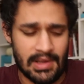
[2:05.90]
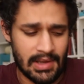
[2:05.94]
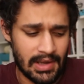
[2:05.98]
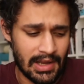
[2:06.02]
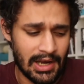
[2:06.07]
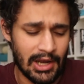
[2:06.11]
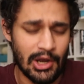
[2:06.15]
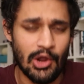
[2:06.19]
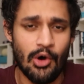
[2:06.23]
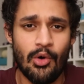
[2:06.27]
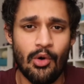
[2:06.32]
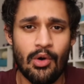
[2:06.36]

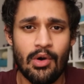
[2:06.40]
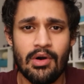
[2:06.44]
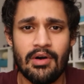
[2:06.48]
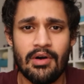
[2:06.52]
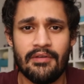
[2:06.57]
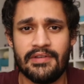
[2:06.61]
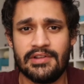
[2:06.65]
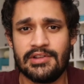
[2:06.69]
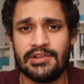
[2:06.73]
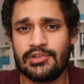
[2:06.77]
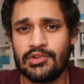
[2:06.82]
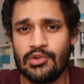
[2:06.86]
logo
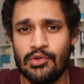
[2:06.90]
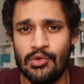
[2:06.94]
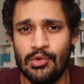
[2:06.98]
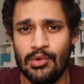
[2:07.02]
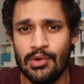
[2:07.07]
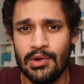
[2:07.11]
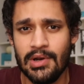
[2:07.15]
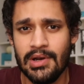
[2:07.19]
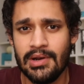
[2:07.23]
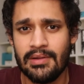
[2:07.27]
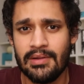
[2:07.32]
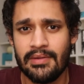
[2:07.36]
of a
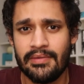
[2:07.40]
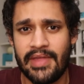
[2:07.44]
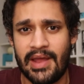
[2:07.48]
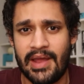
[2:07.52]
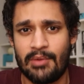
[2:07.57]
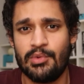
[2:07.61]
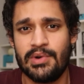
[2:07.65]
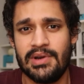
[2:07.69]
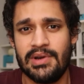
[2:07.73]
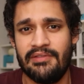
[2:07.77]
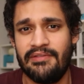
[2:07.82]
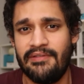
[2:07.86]
school
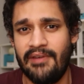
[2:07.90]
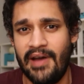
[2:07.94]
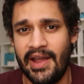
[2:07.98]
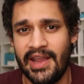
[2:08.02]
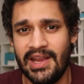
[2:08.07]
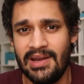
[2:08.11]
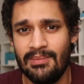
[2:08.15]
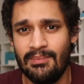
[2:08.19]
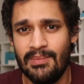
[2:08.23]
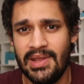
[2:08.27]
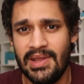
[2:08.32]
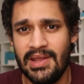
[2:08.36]
that would
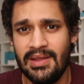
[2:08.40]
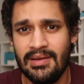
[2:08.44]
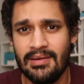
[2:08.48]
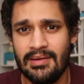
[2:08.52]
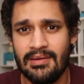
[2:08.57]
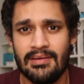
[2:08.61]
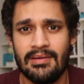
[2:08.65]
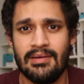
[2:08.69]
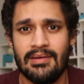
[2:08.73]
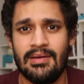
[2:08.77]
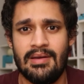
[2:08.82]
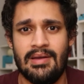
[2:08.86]
define me
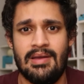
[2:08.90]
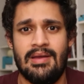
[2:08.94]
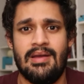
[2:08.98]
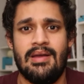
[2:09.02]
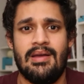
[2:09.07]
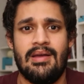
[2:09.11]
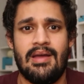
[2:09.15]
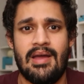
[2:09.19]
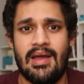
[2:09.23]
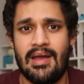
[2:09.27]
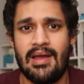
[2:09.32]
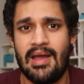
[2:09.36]

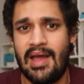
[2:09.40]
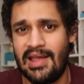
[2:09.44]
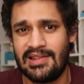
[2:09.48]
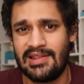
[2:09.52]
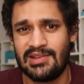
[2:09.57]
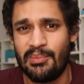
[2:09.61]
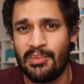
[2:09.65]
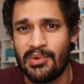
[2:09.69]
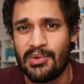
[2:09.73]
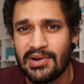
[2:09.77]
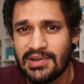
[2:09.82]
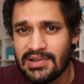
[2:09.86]
as
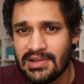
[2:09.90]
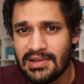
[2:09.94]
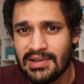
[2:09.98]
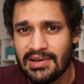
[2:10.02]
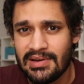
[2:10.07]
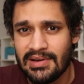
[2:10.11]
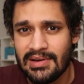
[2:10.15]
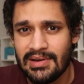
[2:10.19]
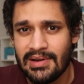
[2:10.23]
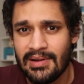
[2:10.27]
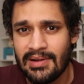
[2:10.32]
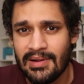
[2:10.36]
a person.
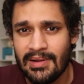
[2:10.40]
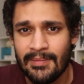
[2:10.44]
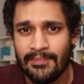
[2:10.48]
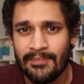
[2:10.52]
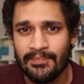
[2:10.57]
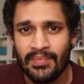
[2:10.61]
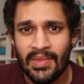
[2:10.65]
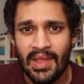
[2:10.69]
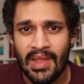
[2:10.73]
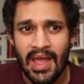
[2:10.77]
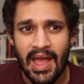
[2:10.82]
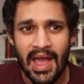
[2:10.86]

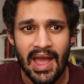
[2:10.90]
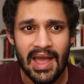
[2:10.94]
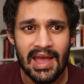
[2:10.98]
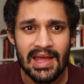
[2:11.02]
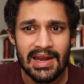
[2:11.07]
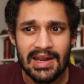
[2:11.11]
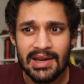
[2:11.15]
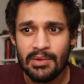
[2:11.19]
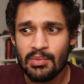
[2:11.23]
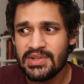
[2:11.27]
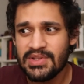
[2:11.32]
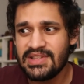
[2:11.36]

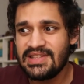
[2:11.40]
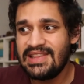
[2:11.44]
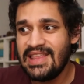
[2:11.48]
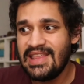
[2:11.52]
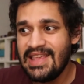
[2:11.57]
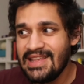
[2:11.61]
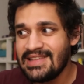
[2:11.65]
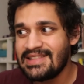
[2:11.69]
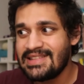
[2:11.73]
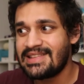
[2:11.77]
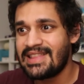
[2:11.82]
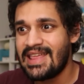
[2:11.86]
And it was
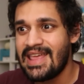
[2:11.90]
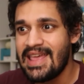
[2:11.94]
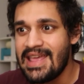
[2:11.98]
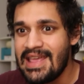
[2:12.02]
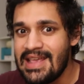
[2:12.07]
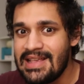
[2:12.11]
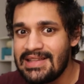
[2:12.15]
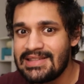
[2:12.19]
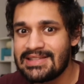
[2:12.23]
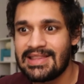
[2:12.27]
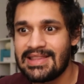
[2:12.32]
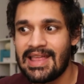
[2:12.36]
these
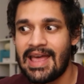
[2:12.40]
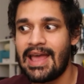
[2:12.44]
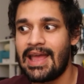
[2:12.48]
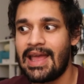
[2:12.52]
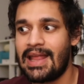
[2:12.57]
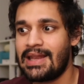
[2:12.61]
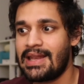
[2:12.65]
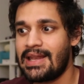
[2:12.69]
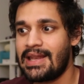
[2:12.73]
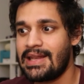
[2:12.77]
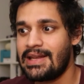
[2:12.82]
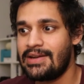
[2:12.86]
things
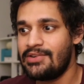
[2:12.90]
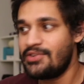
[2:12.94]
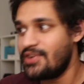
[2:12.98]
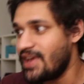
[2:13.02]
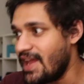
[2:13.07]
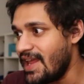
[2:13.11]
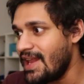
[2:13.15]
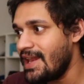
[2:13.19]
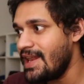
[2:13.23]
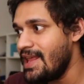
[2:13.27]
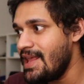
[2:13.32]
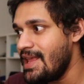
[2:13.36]
that
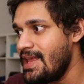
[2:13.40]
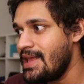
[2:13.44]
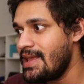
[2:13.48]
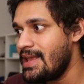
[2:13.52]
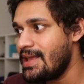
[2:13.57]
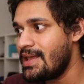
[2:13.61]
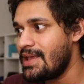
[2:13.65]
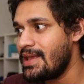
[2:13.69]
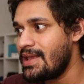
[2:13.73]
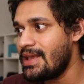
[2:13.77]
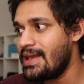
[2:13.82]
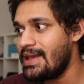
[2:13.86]
really
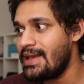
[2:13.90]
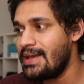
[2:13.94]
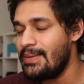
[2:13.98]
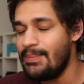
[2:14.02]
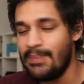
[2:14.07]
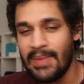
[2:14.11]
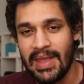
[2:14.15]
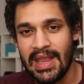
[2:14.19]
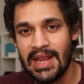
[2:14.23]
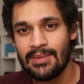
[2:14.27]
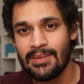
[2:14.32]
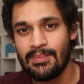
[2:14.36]

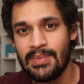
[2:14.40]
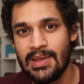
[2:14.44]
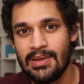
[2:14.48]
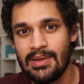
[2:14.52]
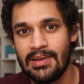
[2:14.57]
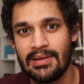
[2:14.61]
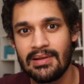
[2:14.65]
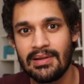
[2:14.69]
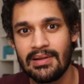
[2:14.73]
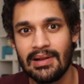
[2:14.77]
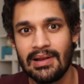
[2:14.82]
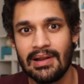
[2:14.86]
made
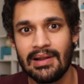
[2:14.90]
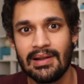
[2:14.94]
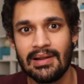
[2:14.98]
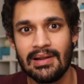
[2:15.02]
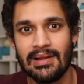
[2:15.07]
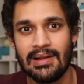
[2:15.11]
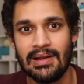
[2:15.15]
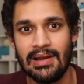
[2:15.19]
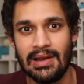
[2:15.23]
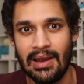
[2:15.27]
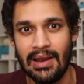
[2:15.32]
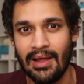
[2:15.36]
me
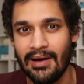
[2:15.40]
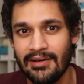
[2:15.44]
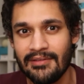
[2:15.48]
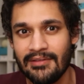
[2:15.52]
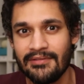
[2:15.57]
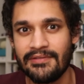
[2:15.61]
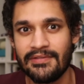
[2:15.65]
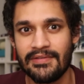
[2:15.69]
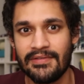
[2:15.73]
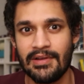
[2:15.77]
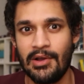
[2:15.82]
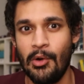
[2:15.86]

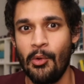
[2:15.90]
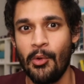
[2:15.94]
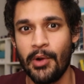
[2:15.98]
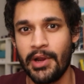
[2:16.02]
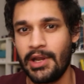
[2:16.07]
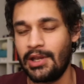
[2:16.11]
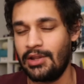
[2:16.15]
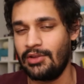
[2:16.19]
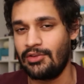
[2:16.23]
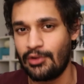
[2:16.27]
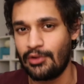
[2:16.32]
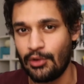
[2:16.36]
love
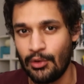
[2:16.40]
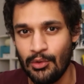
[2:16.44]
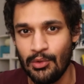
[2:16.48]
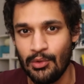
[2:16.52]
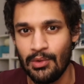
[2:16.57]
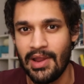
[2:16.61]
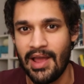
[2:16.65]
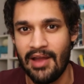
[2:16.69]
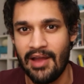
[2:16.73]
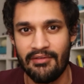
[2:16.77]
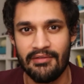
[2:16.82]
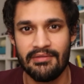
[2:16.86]
going to
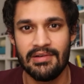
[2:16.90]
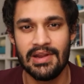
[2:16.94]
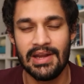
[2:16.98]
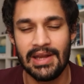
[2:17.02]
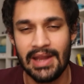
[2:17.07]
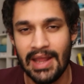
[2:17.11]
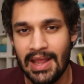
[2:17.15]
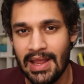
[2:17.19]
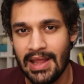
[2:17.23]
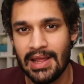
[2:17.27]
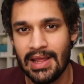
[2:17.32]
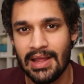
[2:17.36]
school every
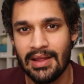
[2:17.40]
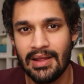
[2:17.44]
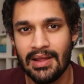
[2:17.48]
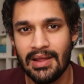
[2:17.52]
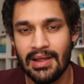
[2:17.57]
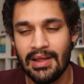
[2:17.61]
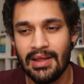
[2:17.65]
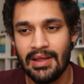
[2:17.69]
day,